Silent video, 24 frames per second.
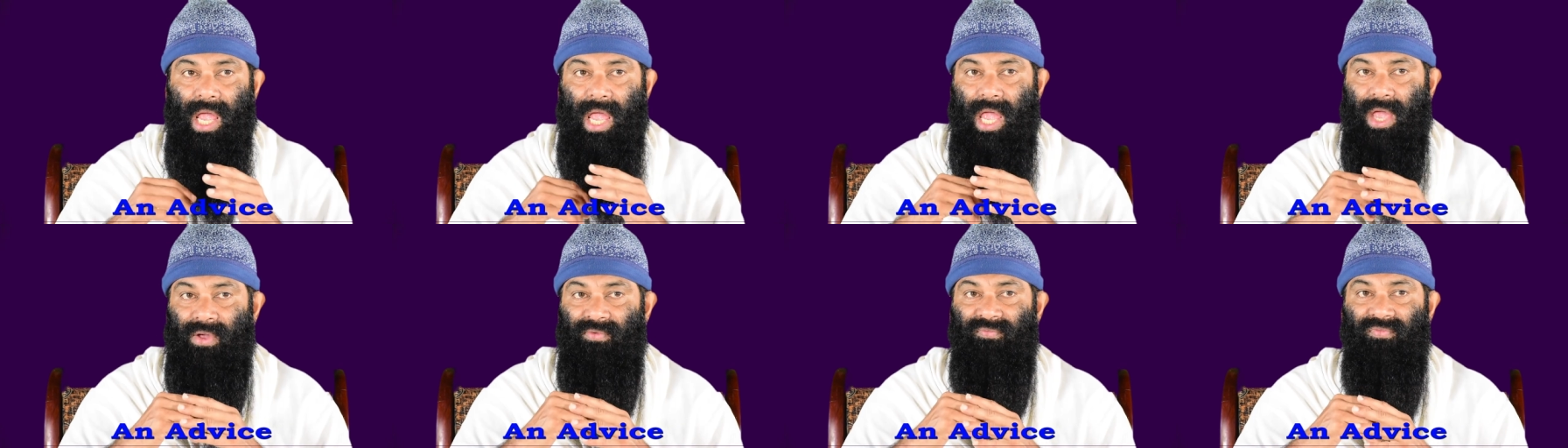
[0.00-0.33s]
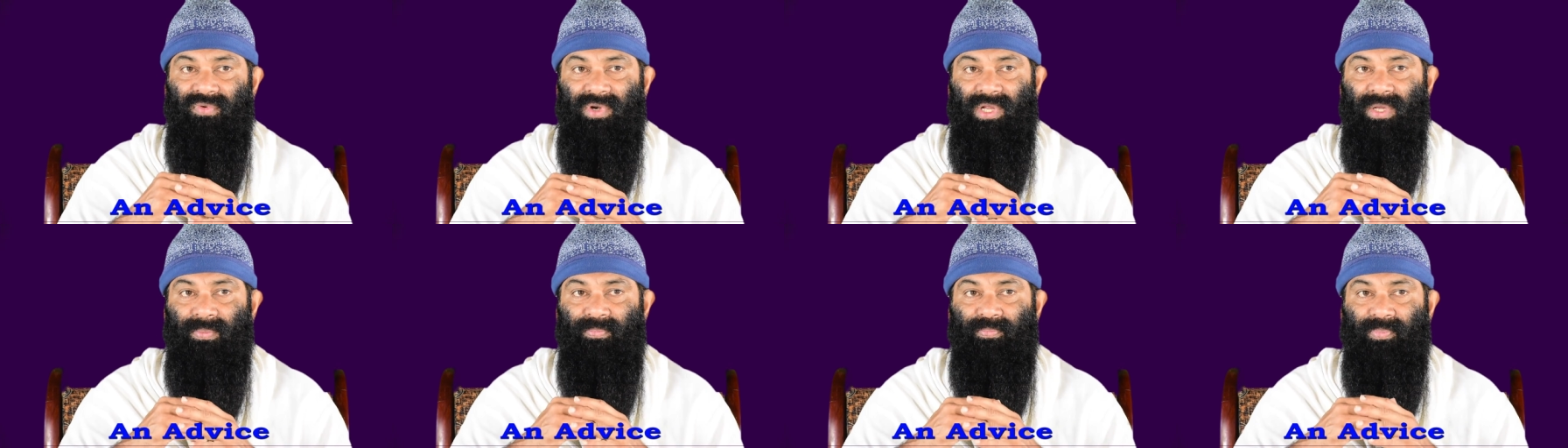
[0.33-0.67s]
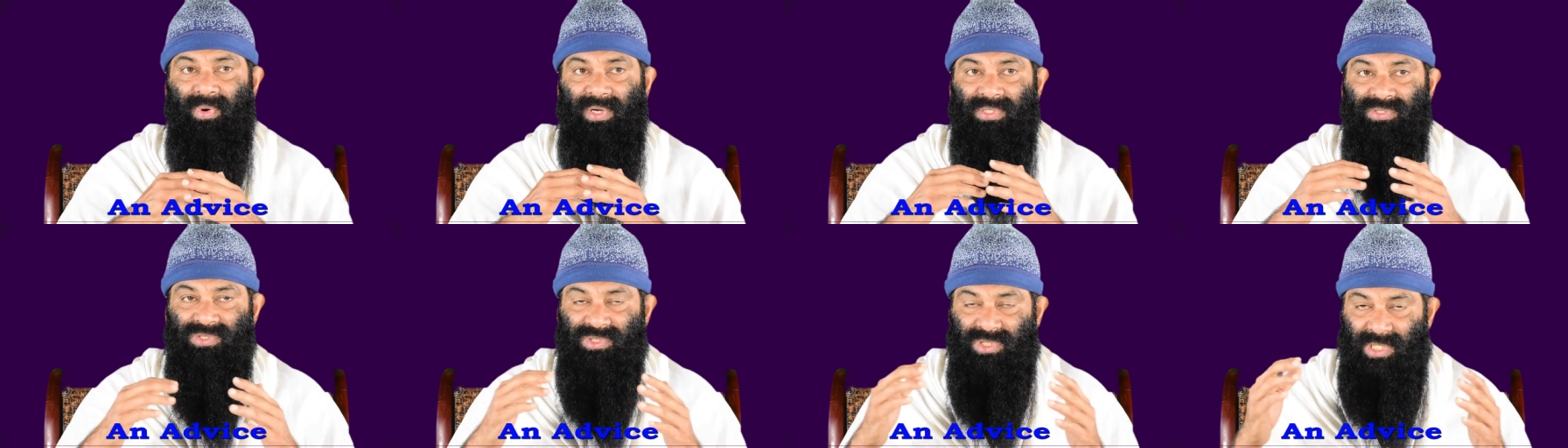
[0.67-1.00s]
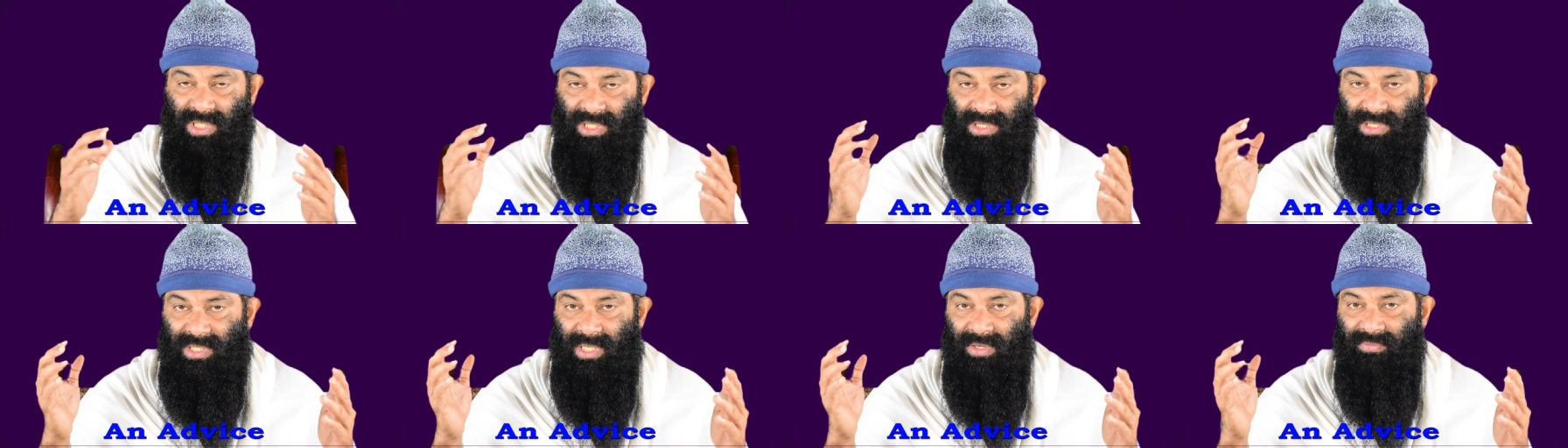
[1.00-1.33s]
every
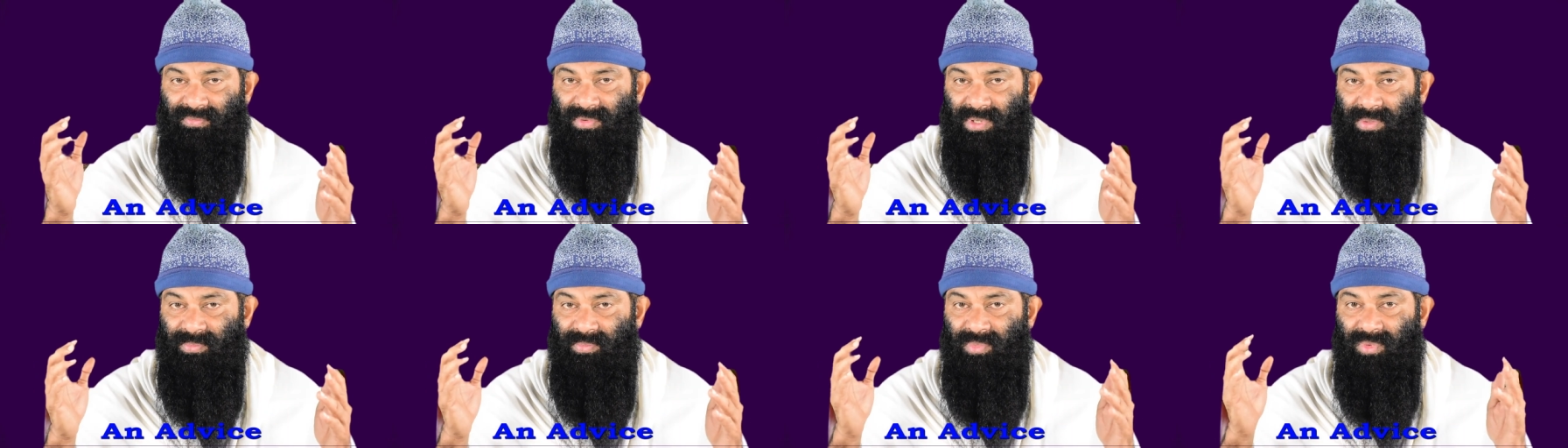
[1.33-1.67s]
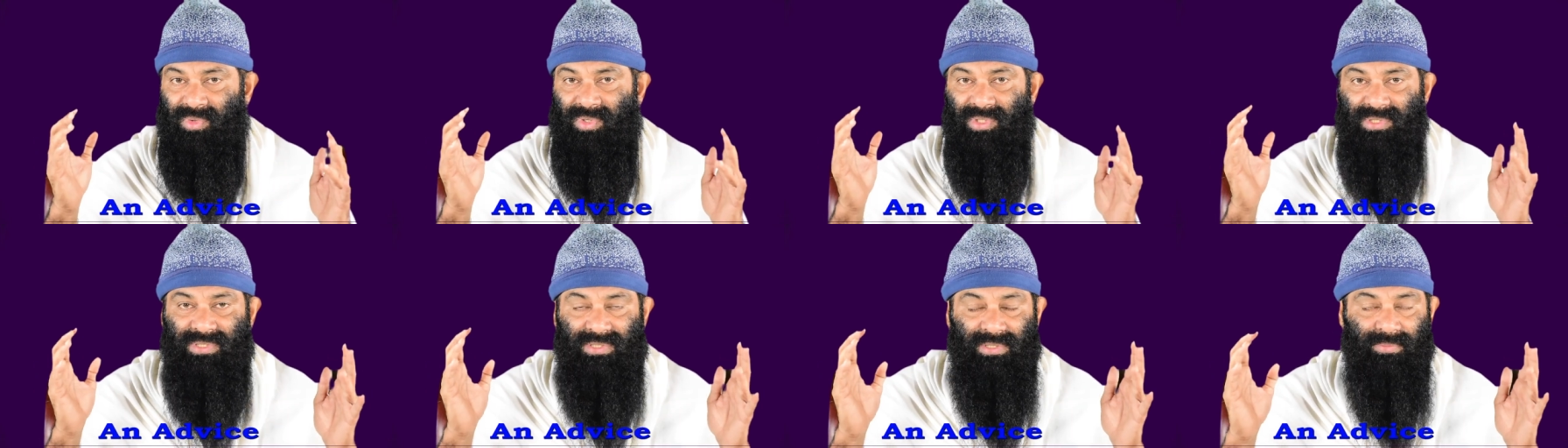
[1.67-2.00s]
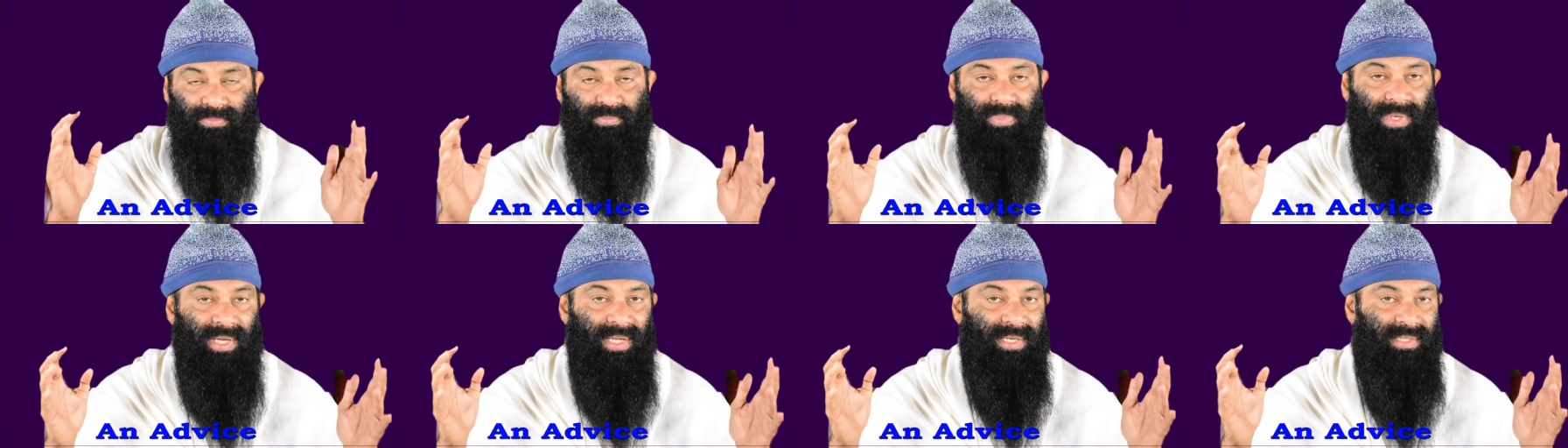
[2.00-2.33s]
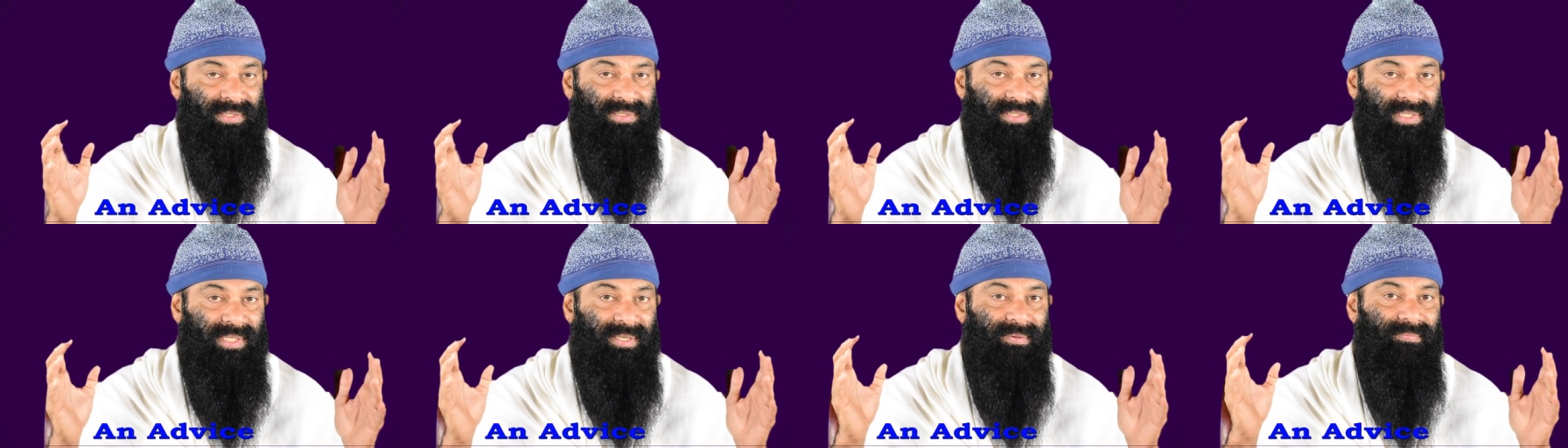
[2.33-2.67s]
panchayat, every
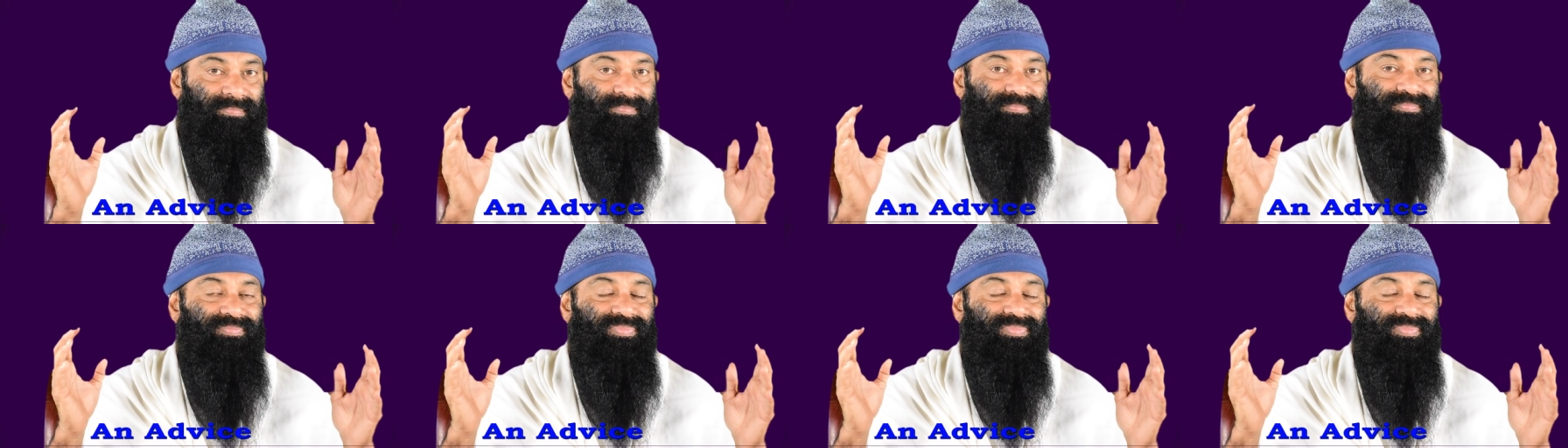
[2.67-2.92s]
municipality,